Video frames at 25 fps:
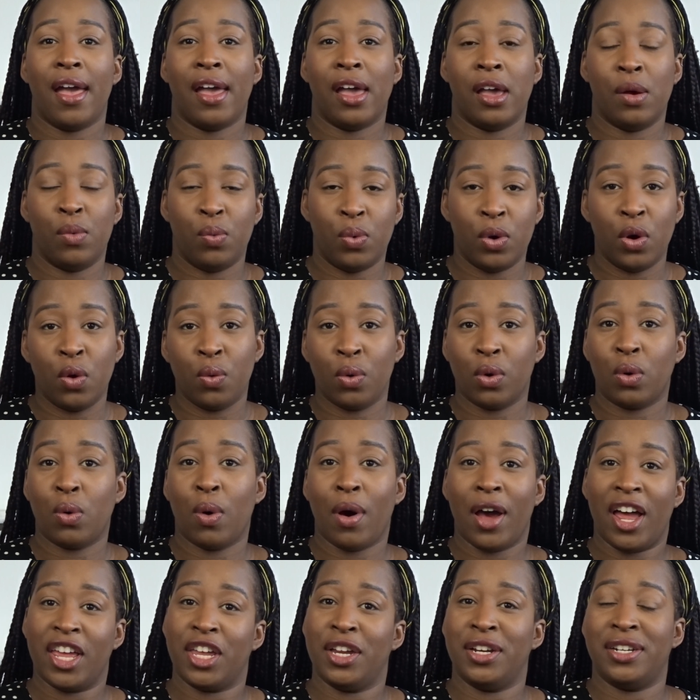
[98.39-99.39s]
It will
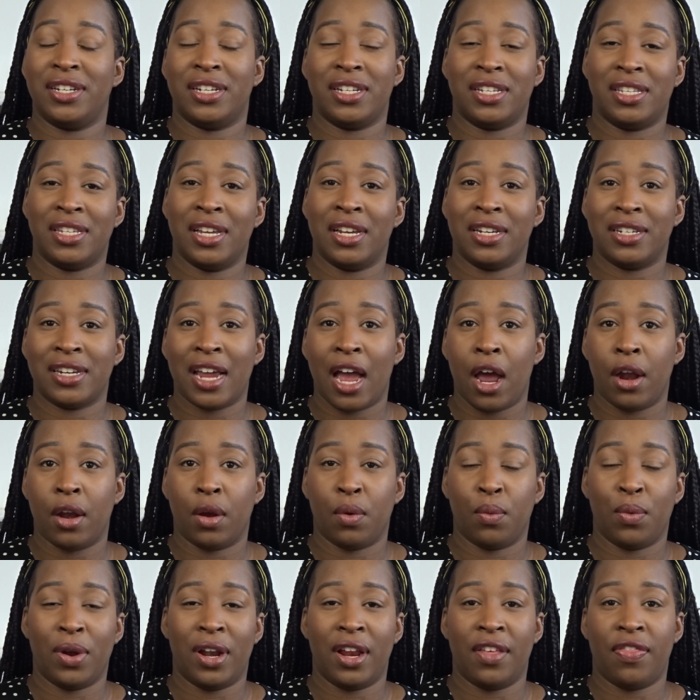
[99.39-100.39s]
require you to sit down
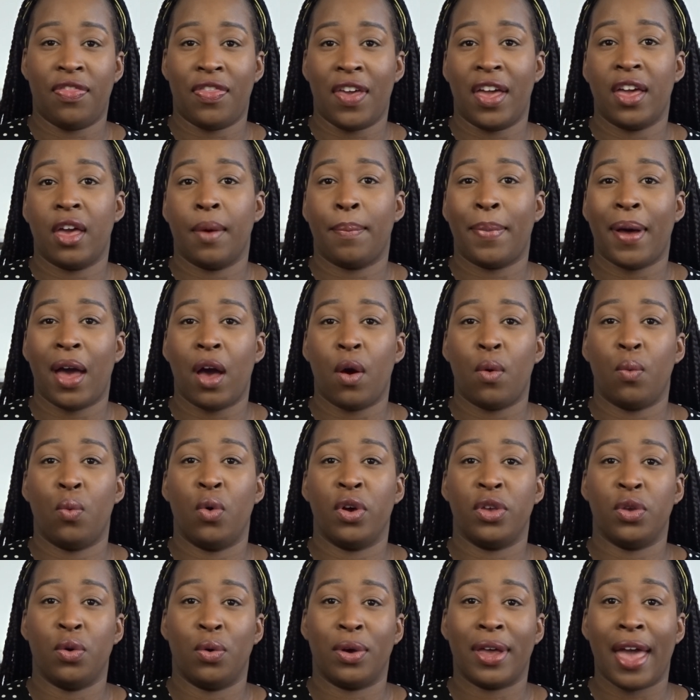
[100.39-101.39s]
and really think about
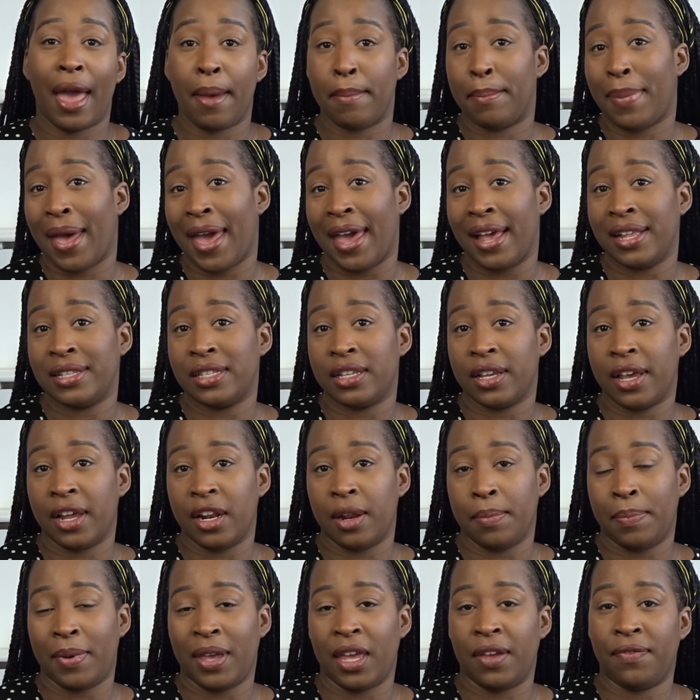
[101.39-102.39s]
what your campaigns are going
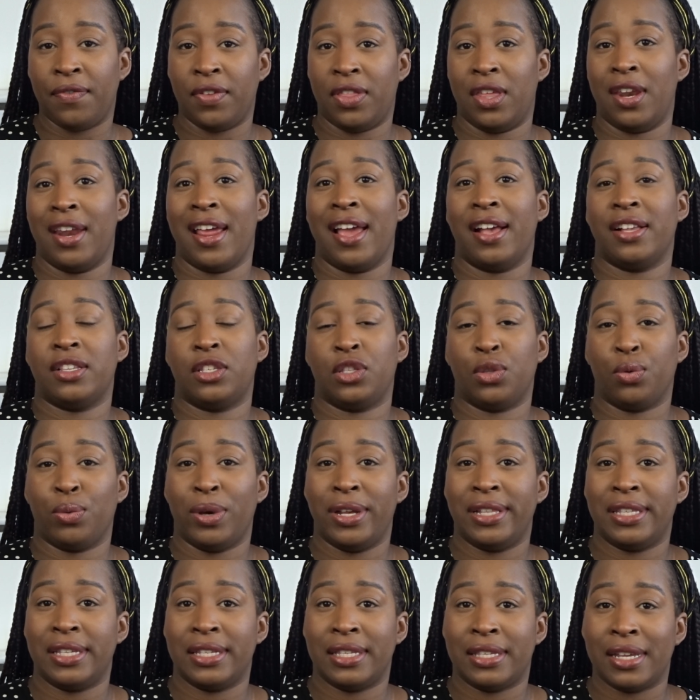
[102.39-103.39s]
to be for the next
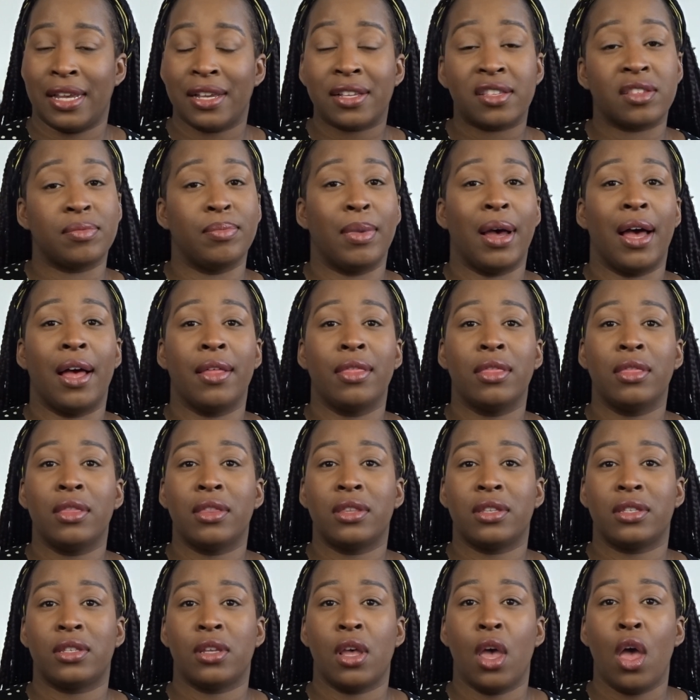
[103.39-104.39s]
3 to 6
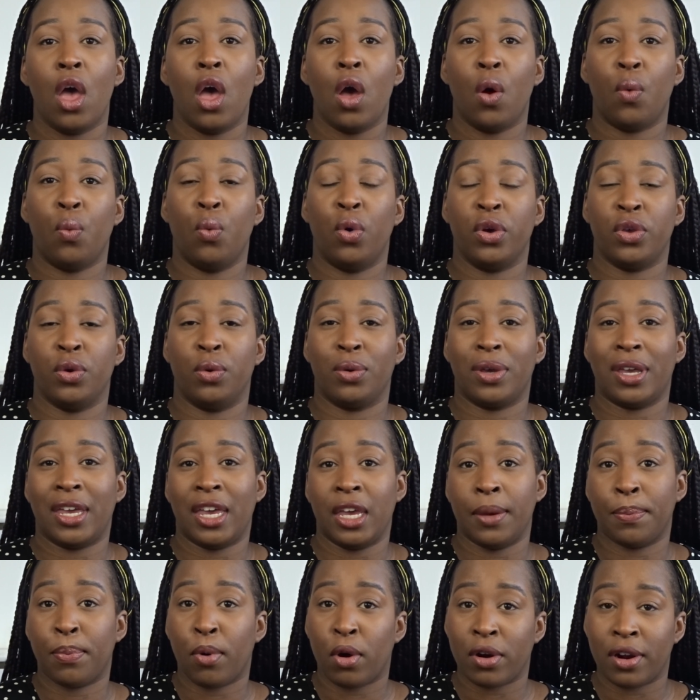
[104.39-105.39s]
months, what your
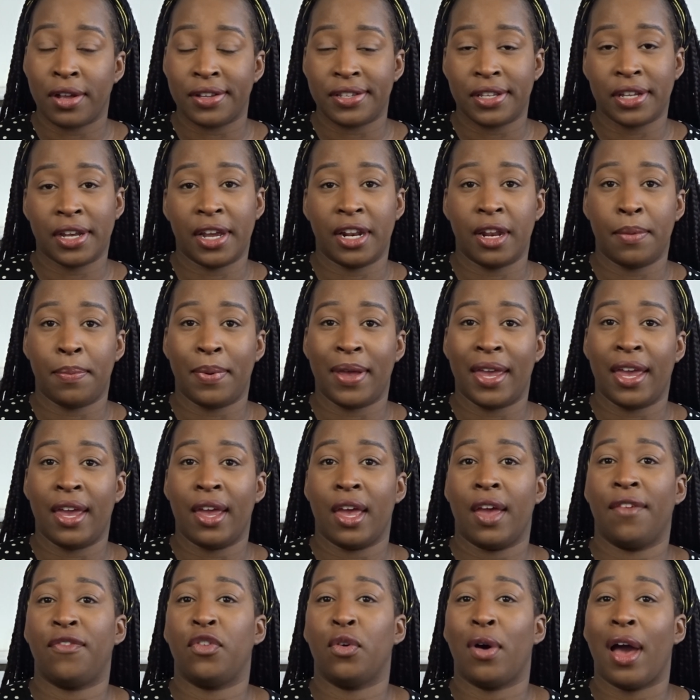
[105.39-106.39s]
key products are going to be,
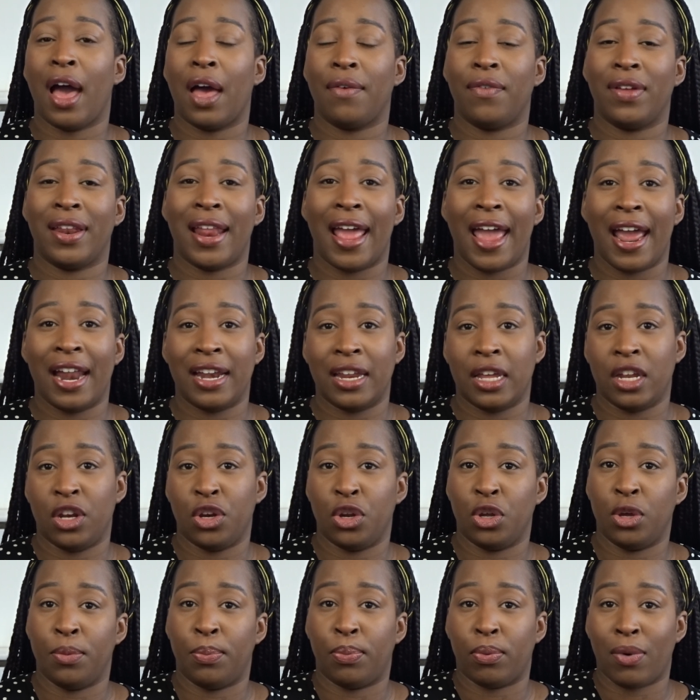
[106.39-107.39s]
if you're having any
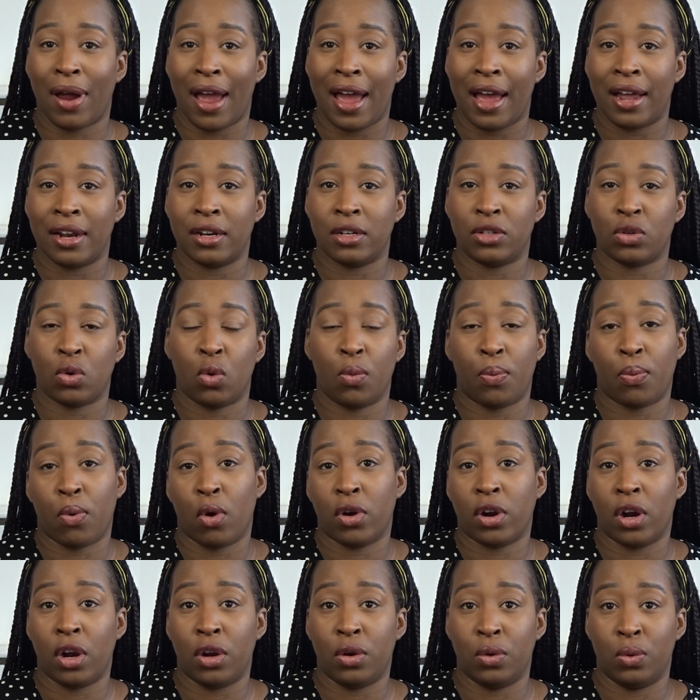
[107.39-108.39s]
new brand or
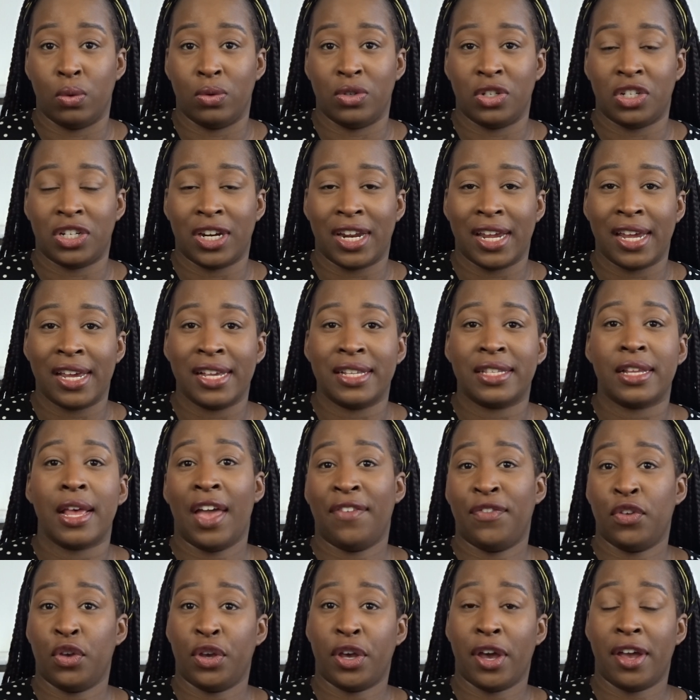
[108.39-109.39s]
product launches,
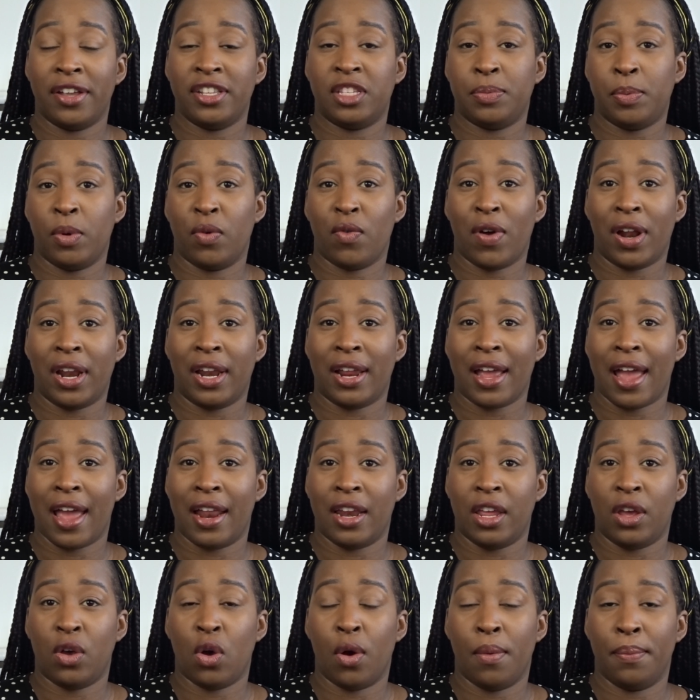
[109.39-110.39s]
if you're going to be running
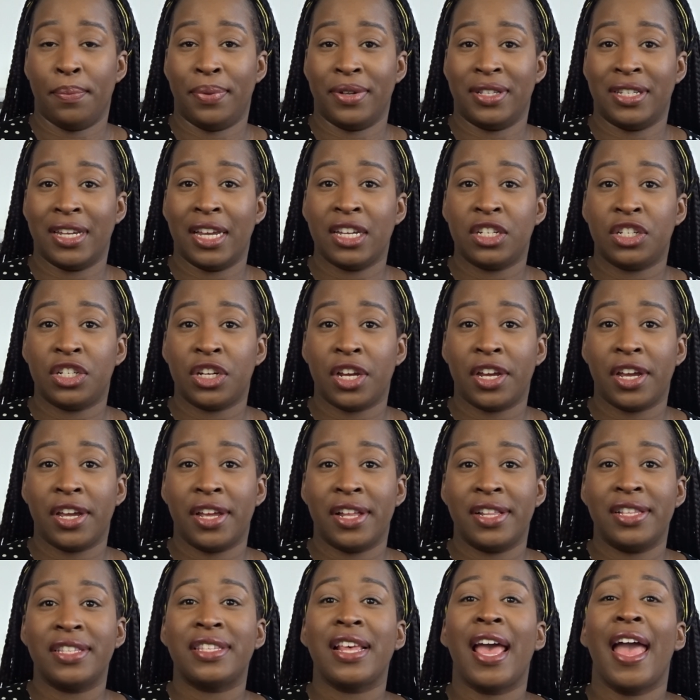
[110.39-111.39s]
any
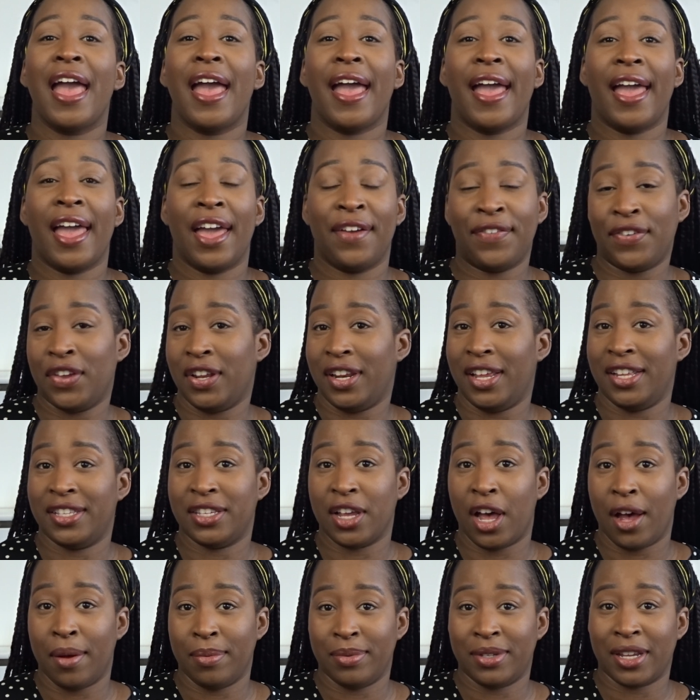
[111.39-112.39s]
competitions, if you need
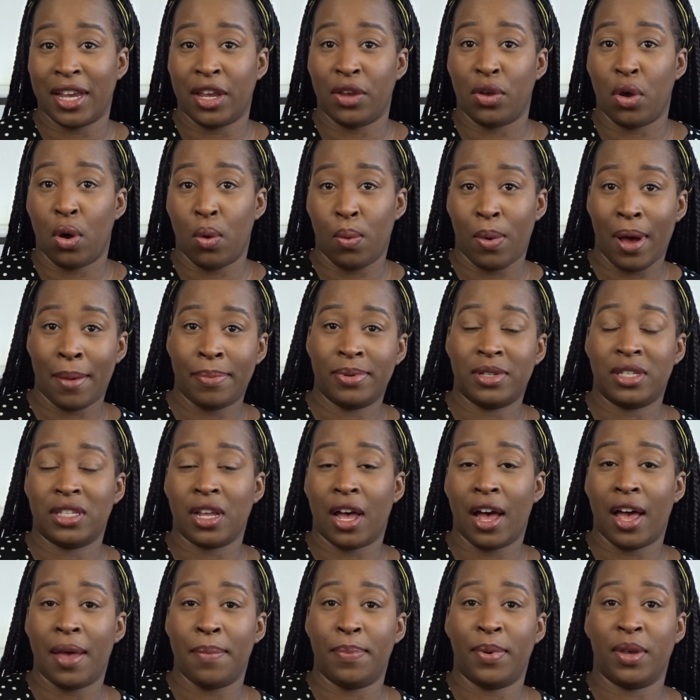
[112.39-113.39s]
to update your
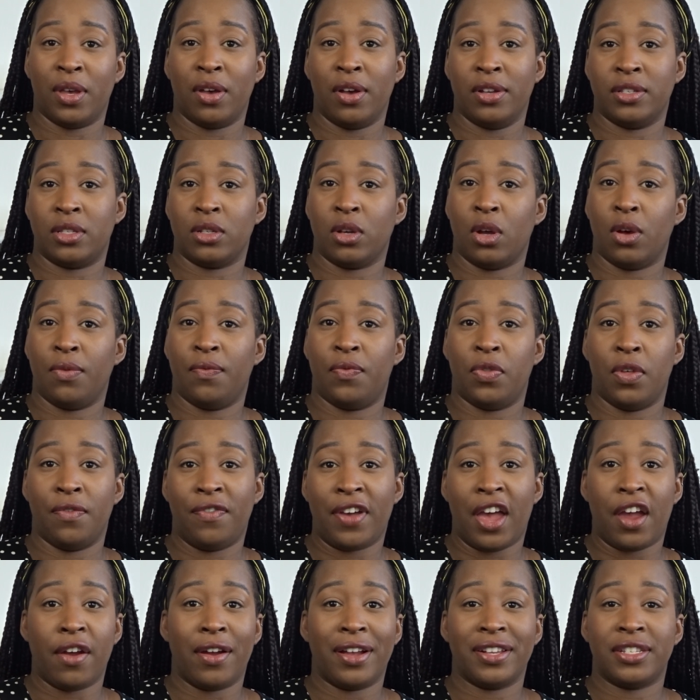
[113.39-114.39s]
website because of the
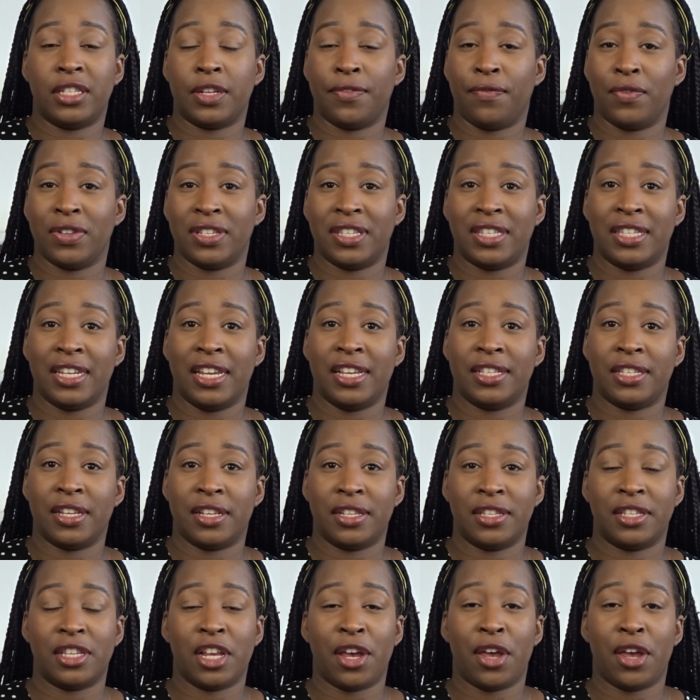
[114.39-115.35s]
various different seasons.